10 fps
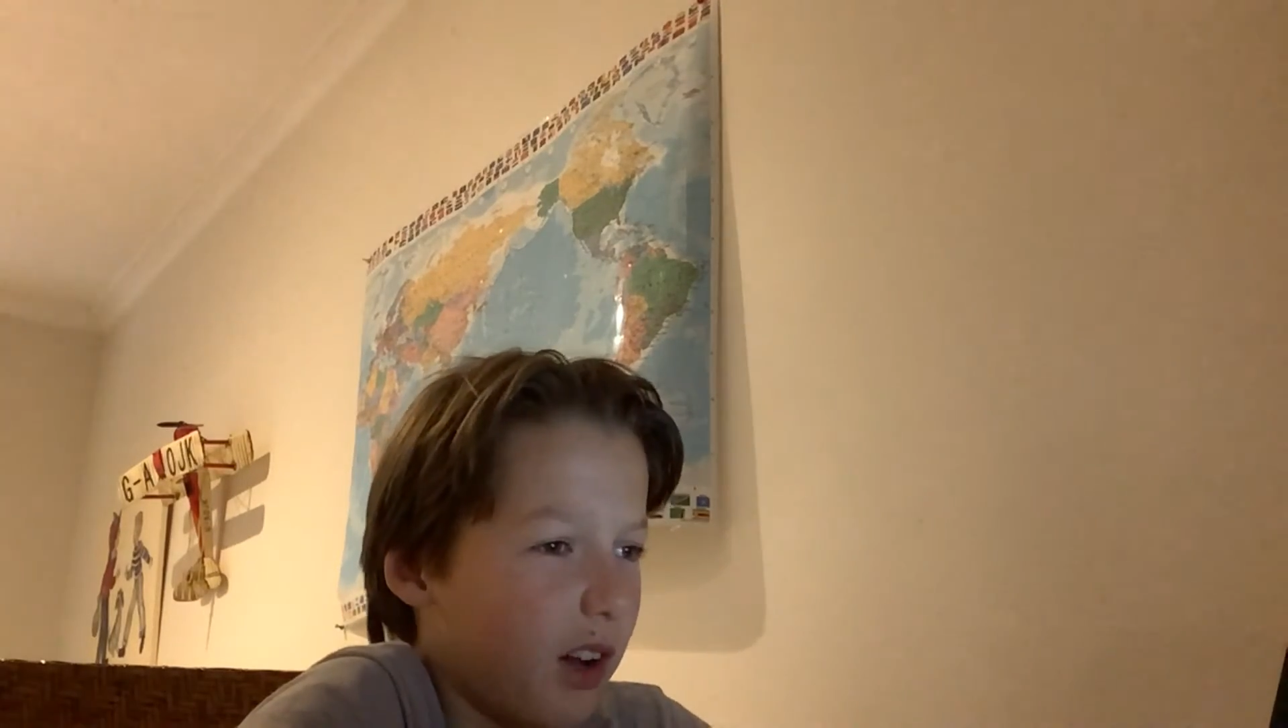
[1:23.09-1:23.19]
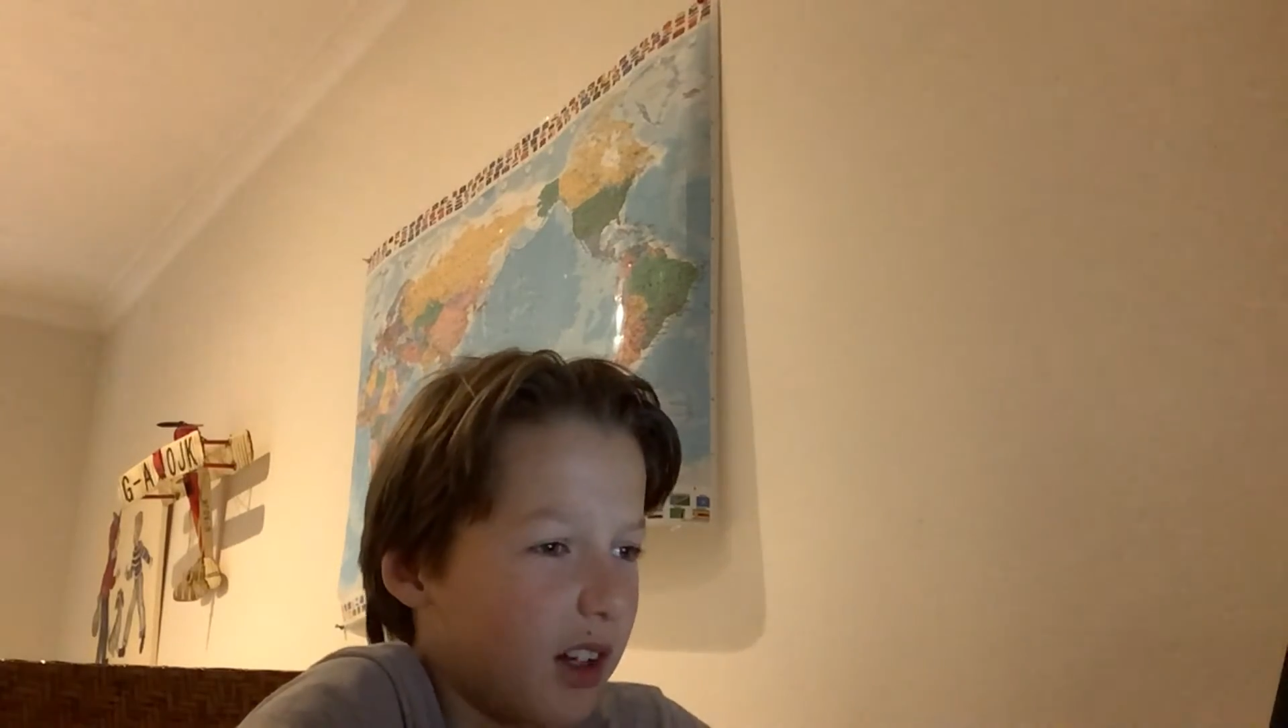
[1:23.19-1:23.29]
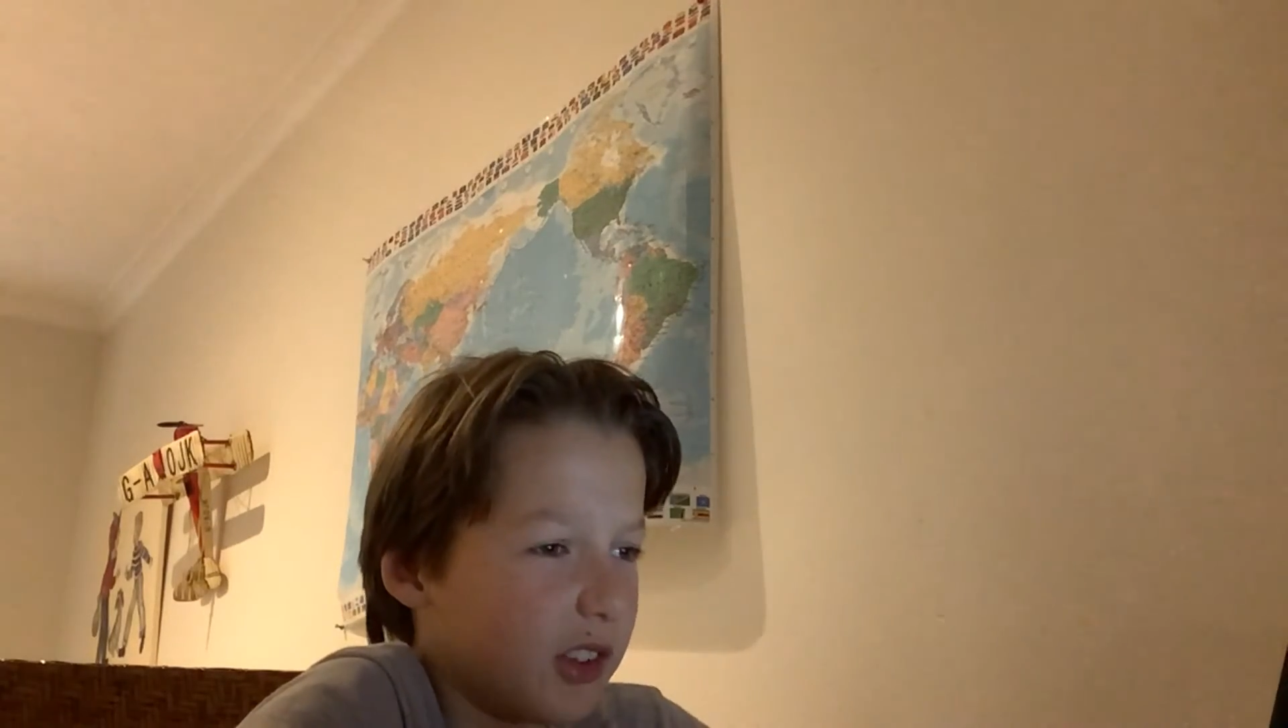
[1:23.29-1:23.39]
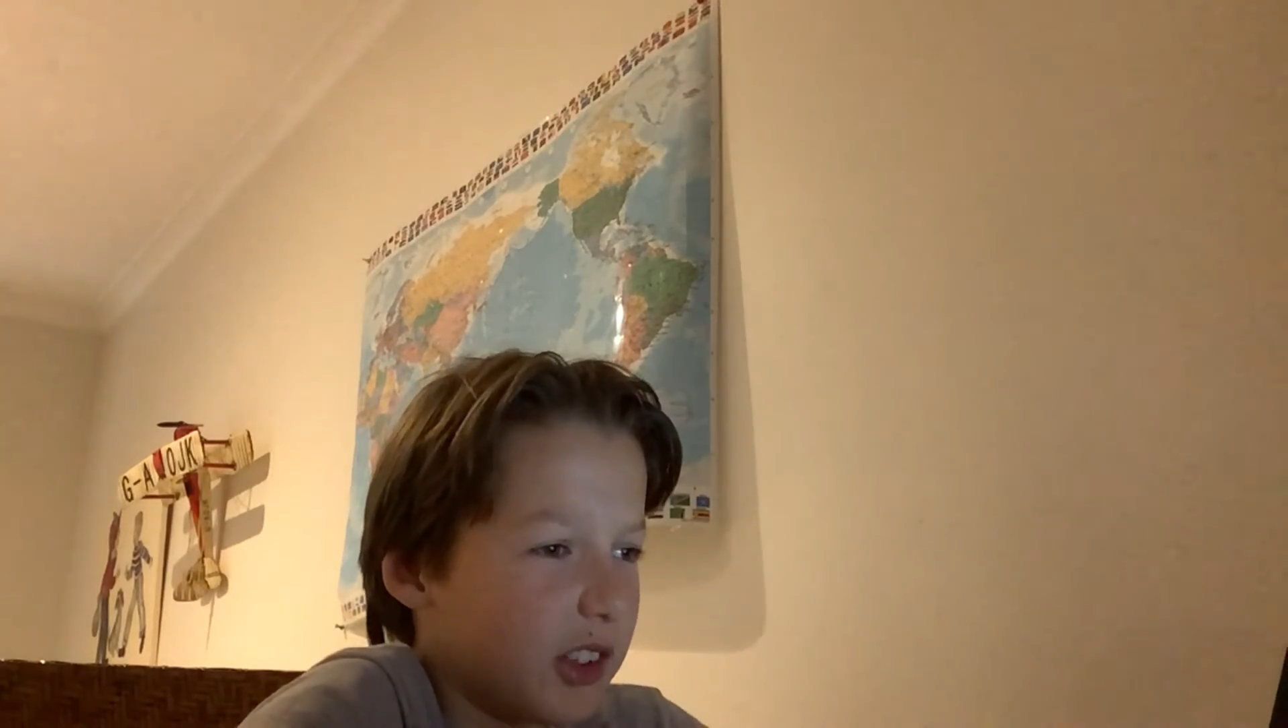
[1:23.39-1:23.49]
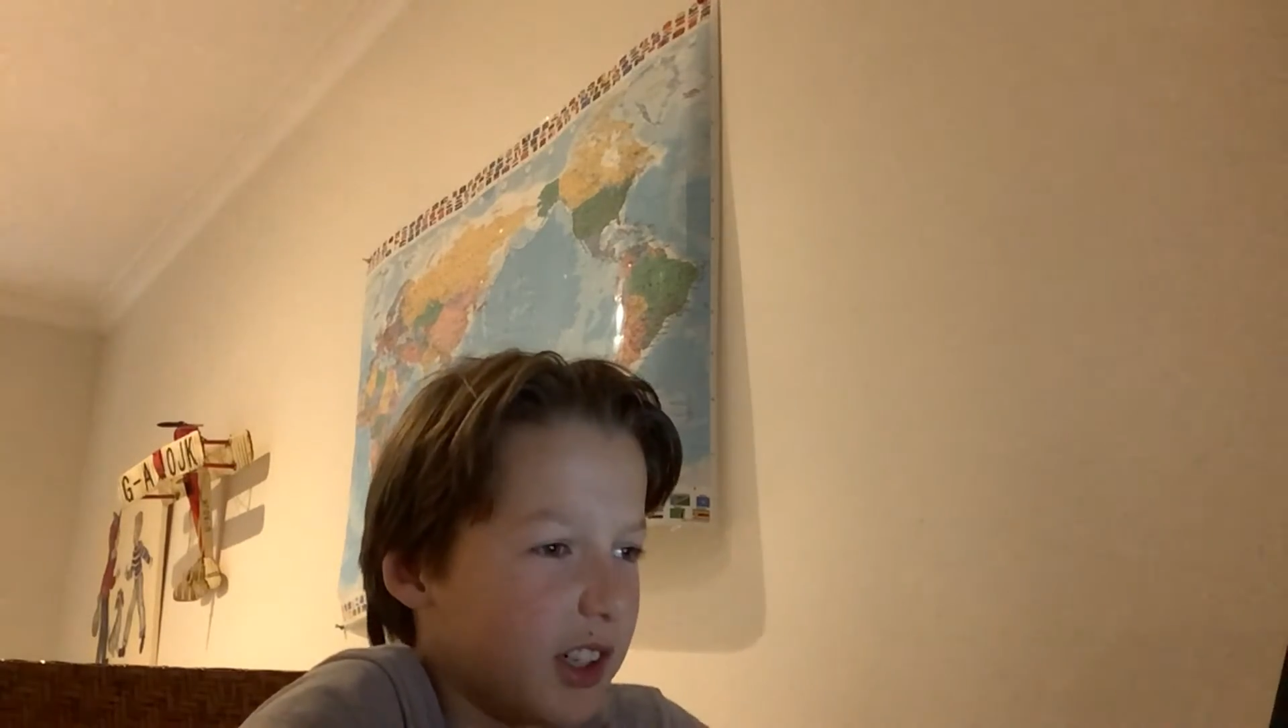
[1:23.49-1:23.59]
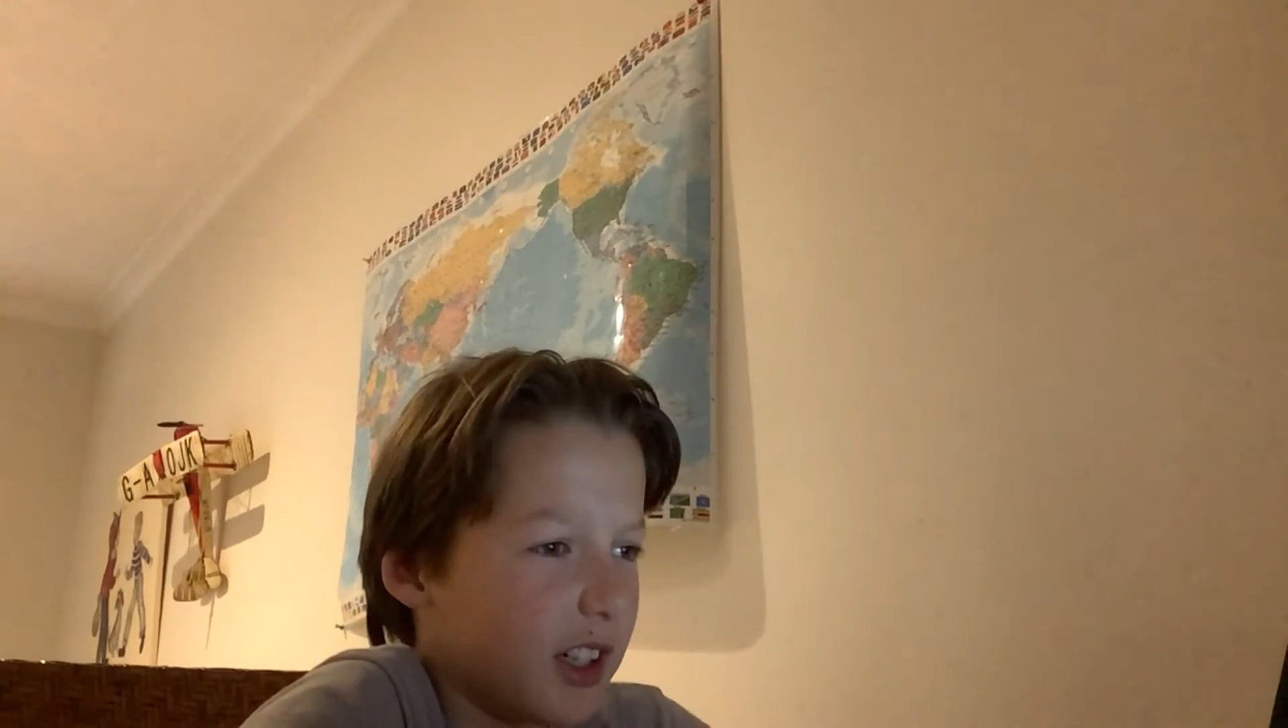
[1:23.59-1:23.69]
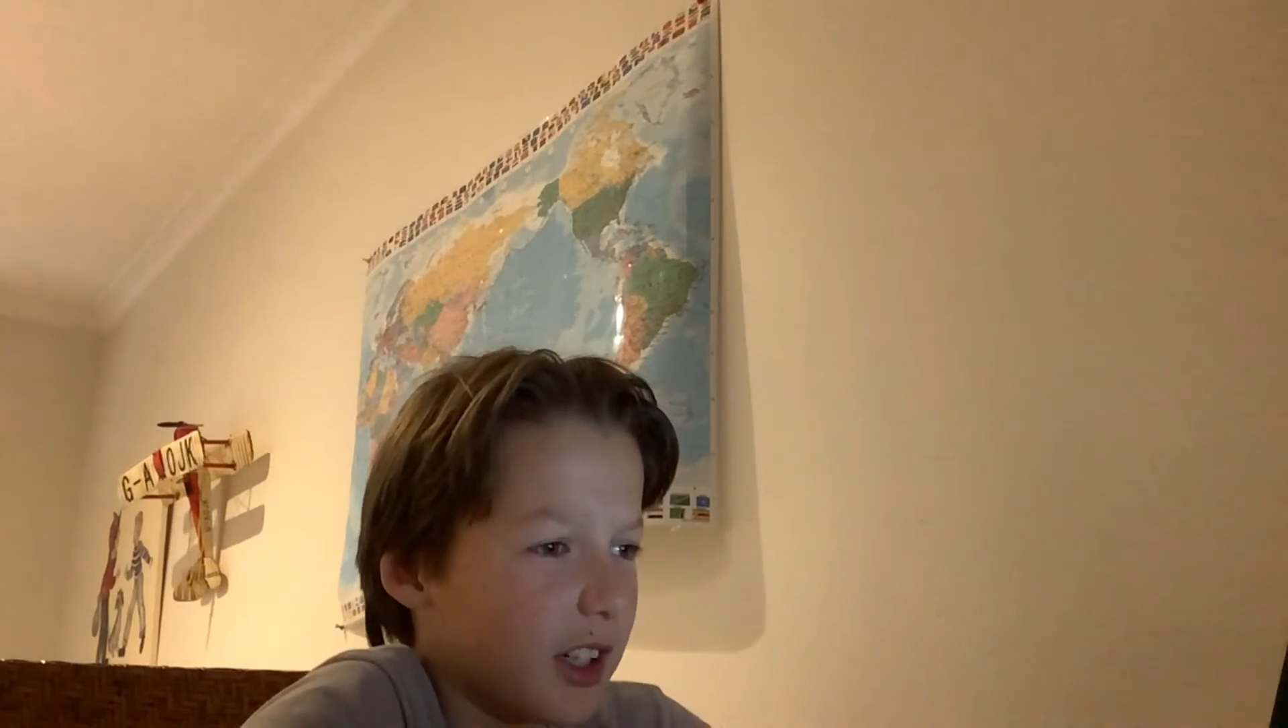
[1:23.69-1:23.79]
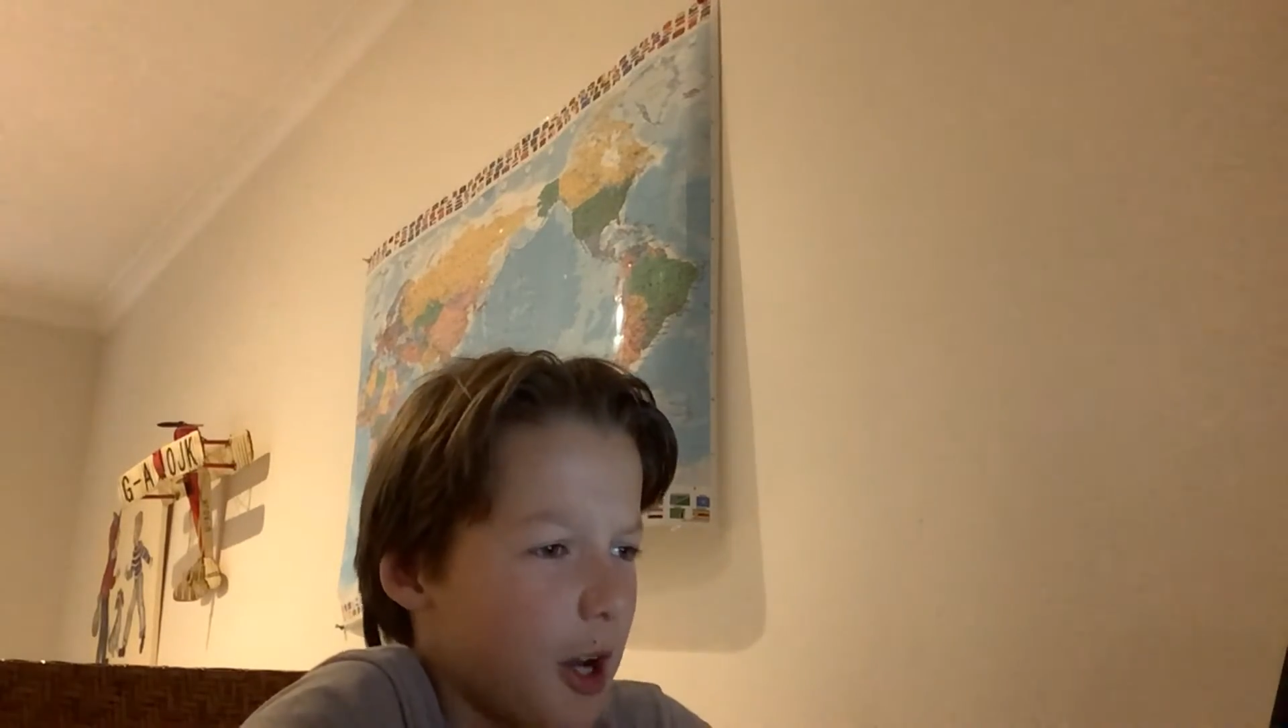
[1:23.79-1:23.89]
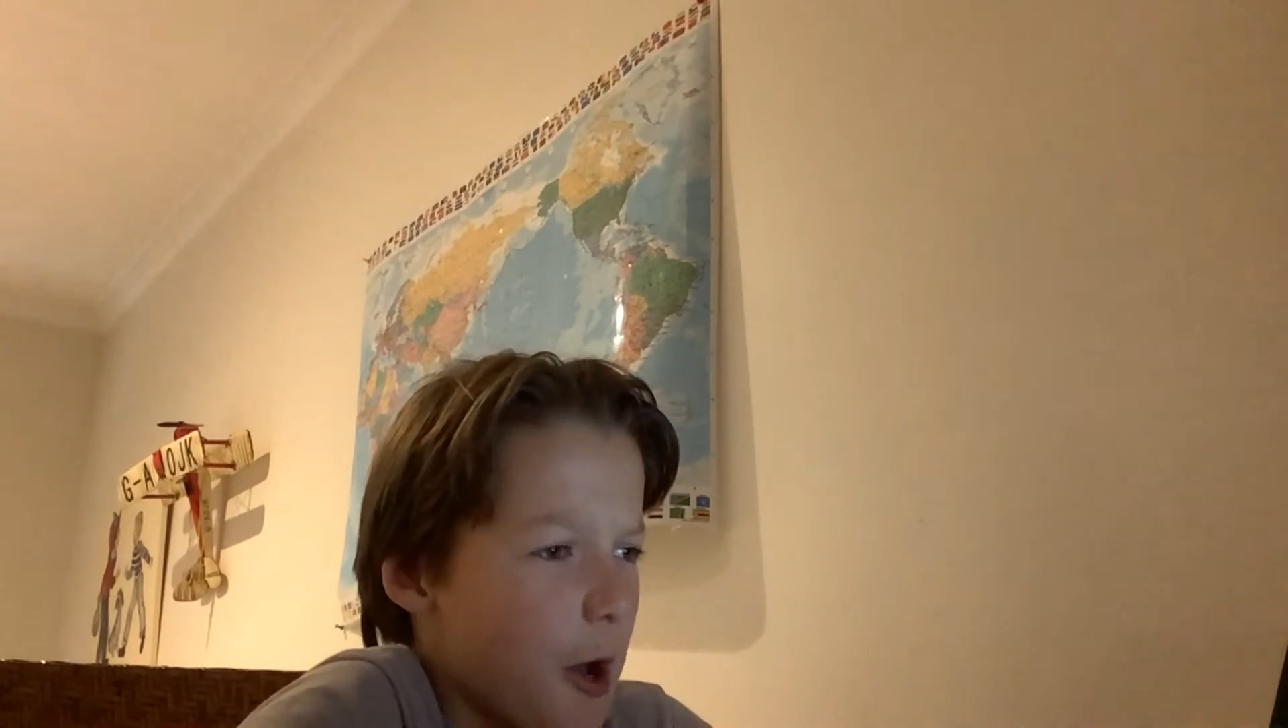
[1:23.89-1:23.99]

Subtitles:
last year.